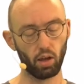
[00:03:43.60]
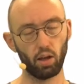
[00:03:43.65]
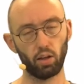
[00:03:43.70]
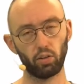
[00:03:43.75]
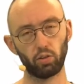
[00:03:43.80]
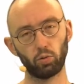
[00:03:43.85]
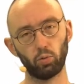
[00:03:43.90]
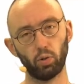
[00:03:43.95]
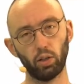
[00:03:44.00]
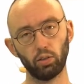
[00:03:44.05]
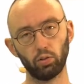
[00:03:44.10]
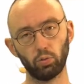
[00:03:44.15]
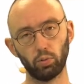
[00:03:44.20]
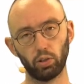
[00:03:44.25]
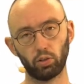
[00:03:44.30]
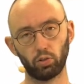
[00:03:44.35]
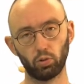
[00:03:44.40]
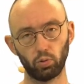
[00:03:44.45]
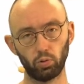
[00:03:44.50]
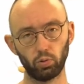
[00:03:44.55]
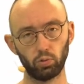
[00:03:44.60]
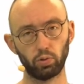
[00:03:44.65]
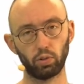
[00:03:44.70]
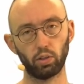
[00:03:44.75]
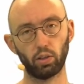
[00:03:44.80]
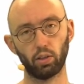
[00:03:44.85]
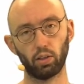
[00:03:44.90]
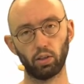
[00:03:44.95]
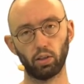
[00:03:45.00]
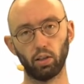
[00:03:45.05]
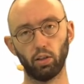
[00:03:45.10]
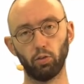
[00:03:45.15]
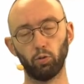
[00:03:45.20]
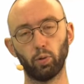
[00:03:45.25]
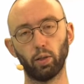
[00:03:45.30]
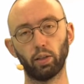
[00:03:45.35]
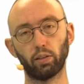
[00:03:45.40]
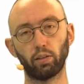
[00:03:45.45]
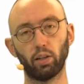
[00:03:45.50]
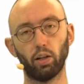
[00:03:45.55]
So what do we do if
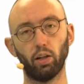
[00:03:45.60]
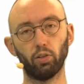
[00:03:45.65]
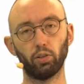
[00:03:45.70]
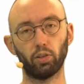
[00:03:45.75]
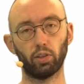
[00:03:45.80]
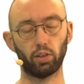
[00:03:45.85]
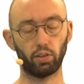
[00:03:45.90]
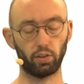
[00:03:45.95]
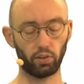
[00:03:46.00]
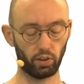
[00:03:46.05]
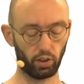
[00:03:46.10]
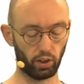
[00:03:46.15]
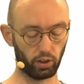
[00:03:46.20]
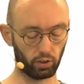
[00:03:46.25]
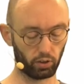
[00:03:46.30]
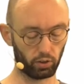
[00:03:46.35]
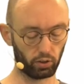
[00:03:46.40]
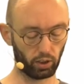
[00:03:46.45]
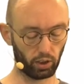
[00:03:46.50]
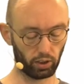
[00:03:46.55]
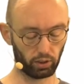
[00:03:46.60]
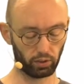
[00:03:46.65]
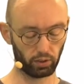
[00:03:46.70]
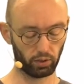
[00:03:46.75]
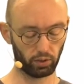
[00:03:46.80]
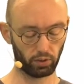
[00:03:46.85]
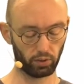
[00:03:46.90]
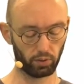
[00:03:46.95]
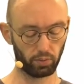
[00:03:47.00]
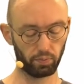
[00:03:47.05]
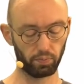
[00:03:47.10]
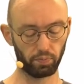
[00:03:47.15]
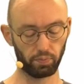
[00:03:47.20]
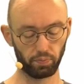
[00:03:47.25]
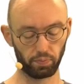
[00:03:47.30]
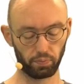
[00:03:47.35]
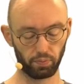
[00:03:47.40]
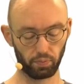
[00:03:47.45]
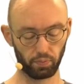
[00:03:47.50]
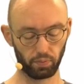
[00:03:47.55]
we encounter a scenario like this?
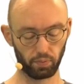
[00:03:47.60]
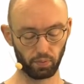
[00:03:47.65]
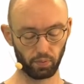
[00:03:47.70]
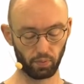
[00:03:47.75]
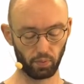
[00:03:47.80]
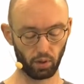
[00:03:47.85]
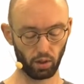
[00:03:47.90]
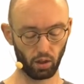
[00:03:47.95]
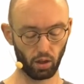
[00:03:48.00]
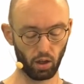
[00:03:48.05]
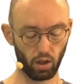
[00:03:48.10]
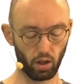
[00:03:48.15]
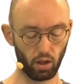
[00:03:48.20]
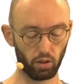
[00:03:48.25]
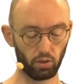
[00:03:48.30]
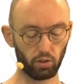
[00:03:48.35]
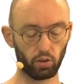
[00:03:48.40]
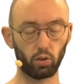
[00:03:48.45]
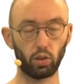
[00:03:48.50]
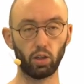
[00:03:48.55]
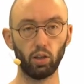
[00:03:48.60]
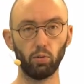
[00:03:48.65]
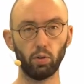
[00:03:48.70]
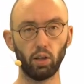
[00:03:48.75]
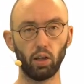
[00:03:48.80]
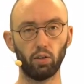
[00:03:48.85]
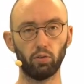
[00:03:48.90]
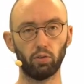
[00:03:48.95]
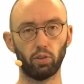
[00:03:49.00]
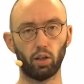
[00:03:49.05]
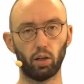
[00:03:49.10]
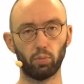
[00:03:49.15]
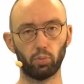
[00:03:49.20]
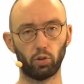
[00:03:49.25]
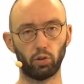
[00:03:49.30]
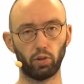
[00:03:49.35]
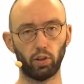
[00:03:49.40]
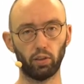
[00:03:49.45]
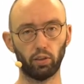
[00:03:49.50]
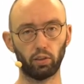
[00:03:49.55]
So here we have an
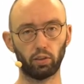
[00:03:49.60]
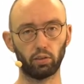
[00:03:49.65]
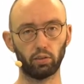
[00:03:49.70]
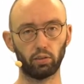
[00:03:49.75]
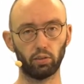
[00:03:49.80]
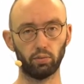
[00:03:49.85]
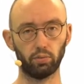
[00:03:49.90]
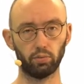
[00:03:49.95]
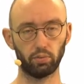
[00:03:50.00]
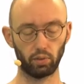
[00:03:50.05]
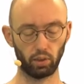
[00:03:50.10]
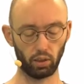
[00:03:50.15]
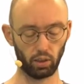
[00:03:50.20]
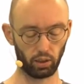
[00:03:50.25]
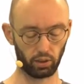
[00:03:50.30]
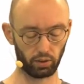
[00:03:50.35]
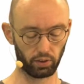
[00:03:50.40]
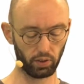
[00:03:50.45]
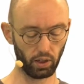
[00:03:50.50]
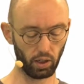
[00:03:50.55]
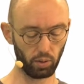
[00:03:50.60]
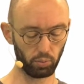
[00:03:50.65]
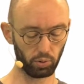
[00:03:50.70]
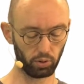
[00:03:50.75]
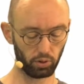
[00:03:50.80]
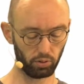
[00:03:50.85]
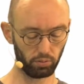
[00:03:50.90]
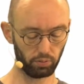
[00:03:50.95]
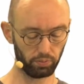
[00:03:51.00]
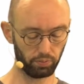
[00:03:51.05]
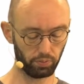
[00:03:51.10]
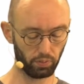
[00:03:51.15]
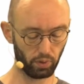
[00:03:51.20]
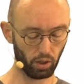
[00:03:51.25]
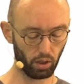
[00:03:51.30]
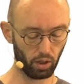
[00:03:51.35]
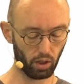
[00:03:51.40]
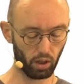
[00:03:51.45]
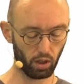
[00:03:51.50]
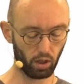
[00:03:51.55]
hypothetical example
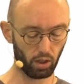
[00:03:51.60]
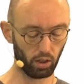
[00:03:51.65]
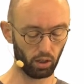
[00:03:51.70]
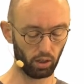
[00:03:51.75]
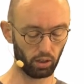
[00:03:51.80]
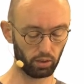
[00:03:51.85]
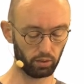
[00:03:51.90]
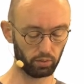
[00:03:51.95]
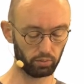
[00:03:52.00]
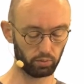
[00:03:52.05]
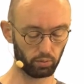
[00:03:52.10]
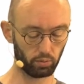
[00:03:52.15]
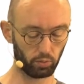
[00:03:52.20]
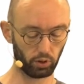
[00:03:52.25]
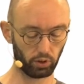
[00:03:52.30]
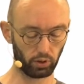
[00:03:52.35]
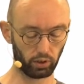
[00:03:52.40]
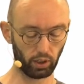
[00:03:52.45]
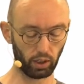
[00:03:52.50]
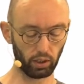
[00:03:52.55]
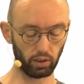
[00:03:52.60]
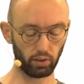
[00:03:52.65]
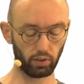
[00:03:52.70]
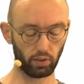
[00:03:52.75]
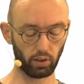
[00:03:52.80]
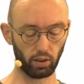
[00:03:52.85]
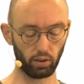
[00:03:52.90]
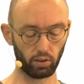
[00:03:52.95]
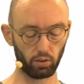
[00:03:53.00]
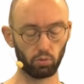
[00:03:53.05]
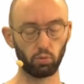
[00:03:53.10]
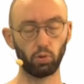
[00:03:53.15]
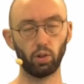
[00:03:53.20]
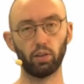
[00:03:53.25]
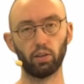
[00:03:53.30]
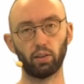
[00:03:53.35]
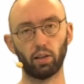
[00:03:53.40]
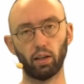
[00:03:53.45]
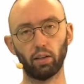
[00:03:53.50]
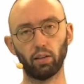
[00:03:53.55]
with a data set where
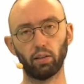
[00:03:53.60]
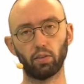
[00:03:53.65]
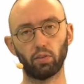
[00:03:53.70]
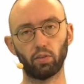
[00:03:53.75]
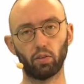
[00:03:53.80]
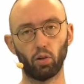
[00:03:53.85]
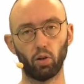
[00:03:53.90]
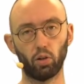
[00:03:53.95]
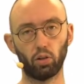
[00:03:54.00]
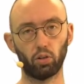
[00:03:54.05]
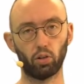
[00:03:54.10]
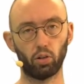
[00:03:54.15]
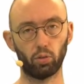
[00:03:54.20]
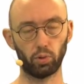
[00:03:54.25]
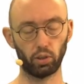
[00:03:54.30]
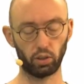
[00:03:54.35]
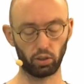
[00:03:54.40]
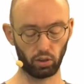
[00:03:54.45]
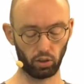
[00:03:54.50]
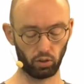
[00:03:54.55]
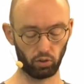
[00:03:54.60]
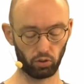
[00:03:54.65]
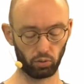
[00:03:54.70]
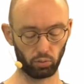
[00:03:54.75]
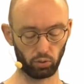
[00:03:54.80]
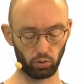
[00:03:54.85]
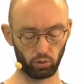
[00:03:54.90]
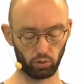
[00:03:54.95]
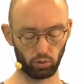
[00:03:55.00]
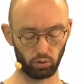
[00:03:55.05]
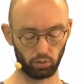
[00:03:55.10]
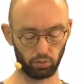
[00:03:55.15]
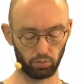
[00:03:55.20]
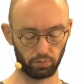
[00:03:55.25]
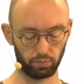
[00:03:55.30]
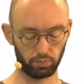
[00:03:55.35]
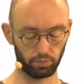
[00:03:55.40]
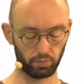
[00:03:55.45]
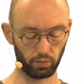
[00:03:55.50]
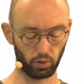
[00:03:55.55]
the data is non-normally distributed.
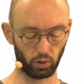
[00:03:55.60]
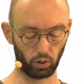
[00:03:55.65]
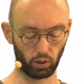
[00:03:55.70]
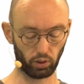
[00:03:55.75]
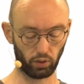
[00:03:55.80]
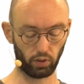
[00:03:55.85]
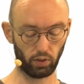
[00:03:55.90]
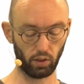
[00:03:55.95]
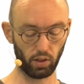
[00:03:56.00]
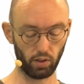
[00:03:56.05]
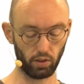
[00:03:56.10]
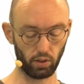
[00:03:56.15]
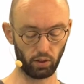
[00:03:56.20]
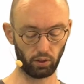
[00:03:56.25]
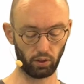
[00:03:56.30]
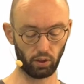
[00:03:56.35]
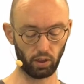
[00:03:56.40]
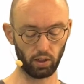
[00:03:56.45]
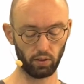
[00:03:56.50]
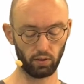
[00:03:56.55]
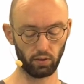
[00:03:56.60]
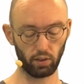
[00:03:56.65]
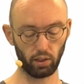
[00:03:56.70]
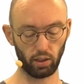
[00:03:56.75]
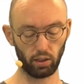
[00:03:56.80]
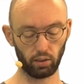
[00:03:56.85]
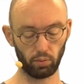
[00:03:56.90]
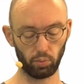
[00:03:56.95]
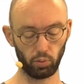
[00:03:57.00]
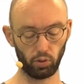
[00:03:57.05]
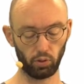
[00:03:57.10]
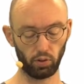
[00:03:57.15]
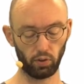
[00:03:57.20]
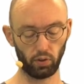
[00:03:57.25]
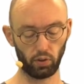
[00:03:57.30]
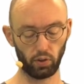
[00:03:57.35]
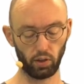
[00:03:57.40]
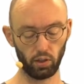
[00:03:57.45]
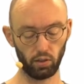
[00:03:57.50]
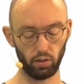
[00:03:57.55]
You can see that these data
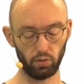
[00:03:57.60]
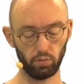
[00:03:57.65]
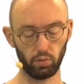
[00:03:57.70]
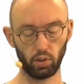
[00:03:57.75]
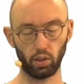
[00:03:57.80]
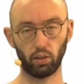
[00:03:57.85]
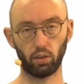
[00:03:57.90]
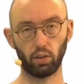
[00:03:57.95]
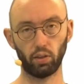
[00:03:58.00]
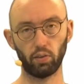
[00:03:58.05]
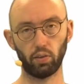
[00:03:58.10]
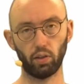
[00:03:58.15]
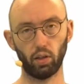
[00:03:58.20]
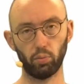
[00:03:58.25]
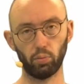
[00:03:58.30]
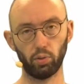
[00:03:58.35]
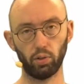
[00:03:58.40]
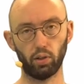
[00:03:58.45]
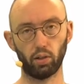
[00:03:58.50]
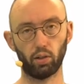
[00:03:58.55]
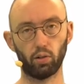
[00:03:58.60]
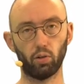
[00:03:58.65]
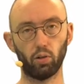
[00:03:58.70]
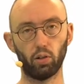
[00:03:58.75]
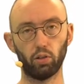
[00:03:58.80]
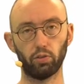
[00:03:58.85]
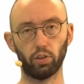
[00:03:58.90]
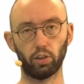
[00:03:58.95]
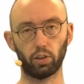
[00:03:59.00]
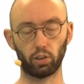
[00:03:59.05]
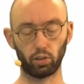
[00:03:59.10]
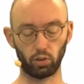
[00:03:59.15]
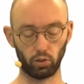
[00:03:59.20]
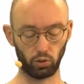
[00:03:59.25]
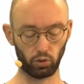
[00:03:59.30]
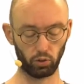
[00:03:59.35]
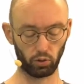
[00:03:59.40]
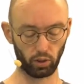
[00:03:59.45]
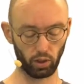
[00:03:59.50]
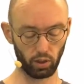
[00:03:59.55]
points here in this sample are all very
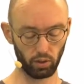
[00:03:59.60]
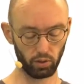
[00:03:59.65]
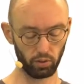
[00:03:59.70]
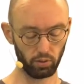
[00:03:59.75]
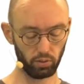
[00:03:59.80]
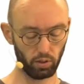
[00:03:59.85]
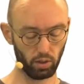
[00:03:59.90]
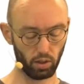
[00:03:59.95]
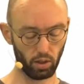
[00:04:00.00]
close together,